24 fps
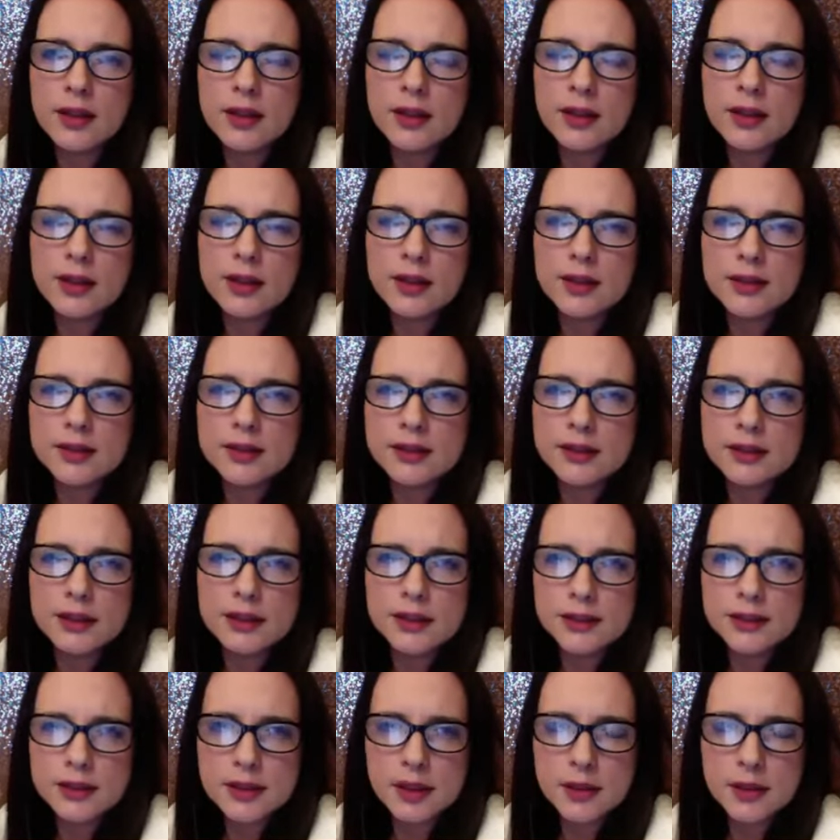and see
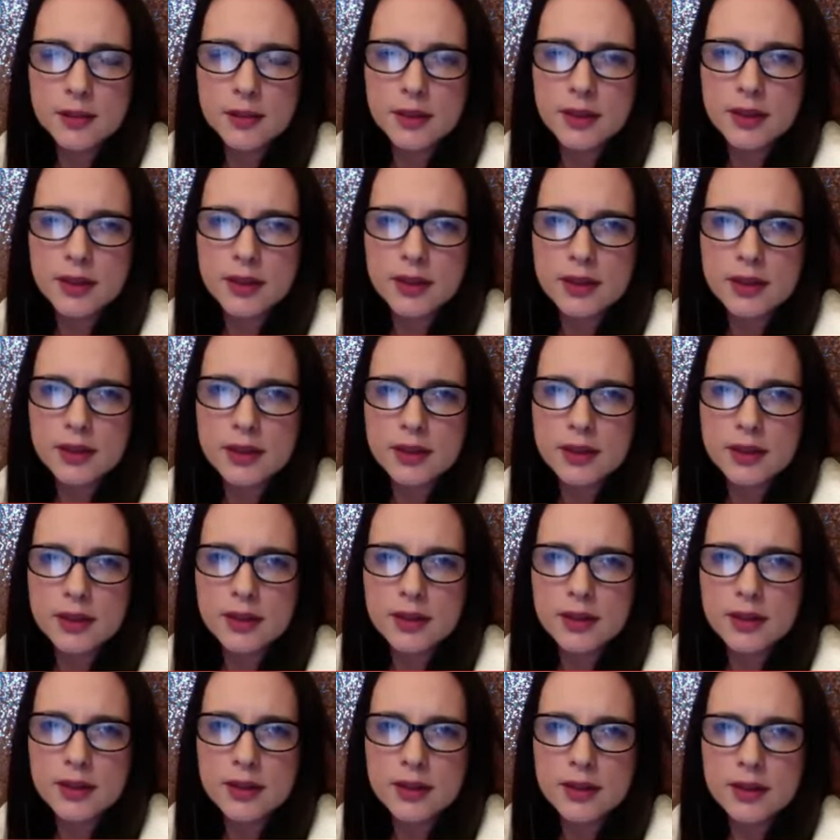something
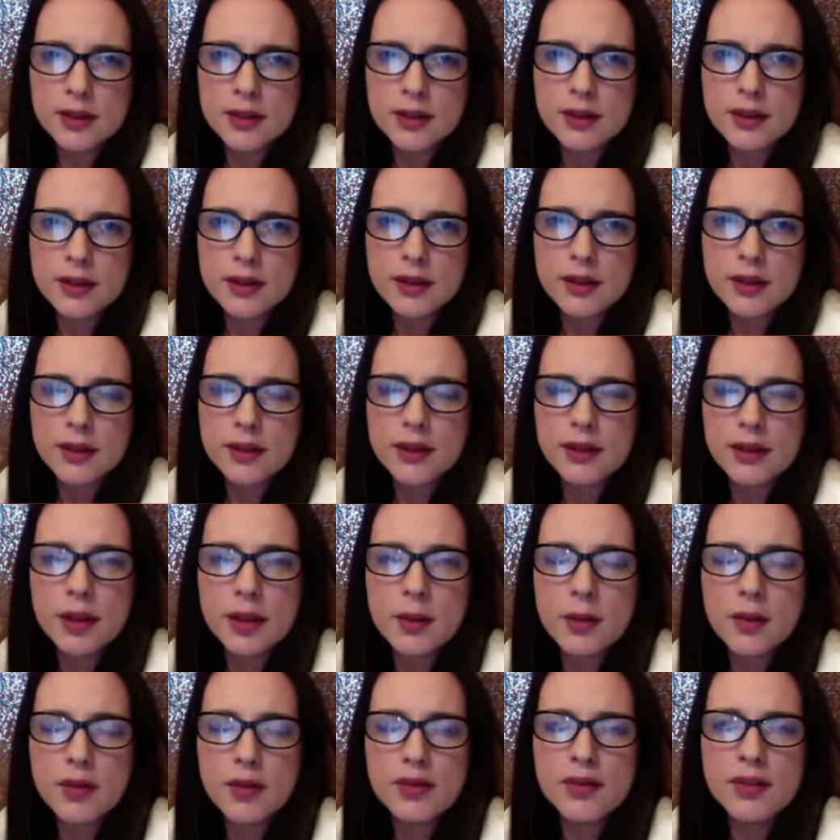that they would
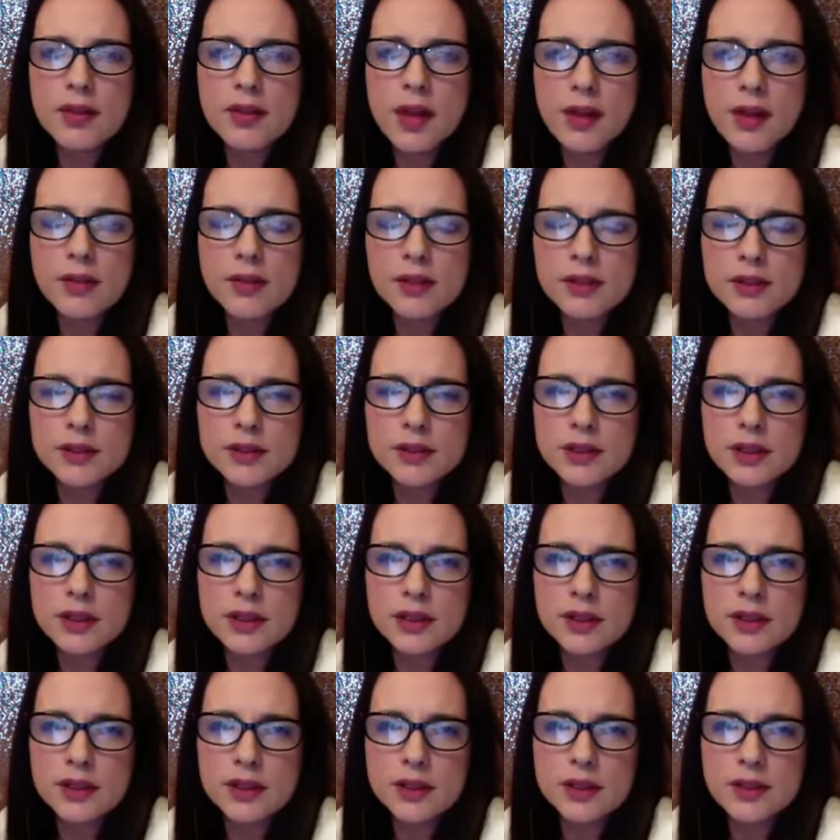have never
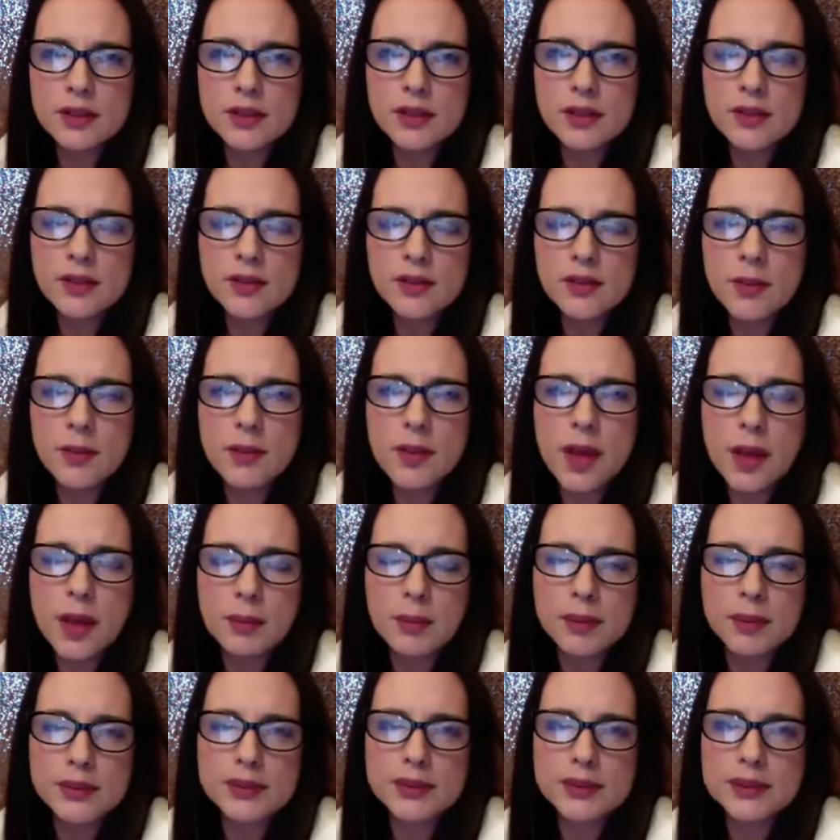seen from that
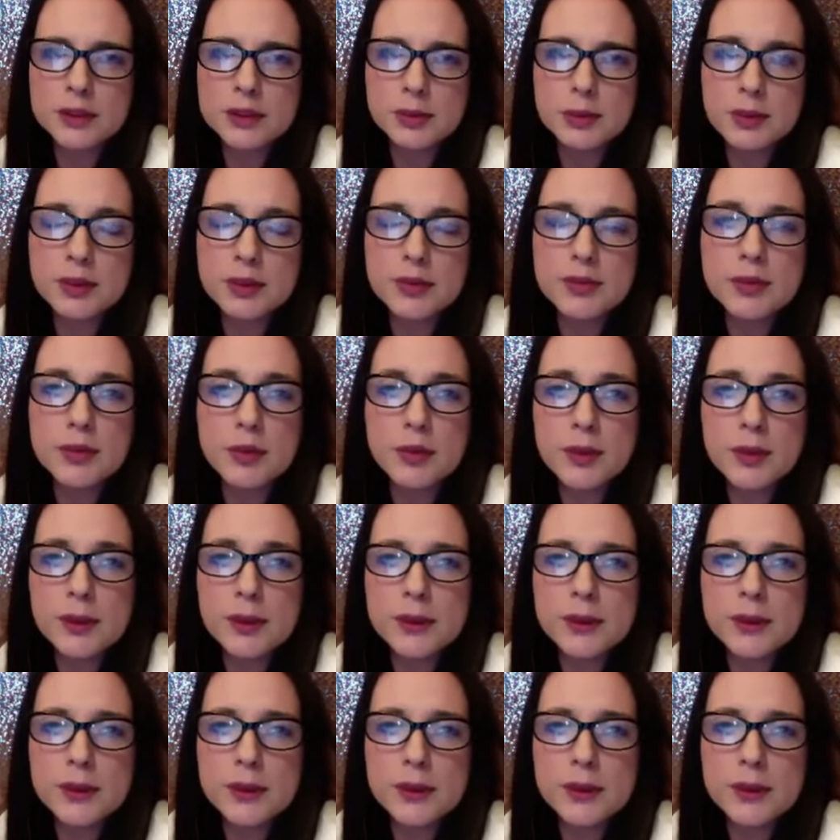business before.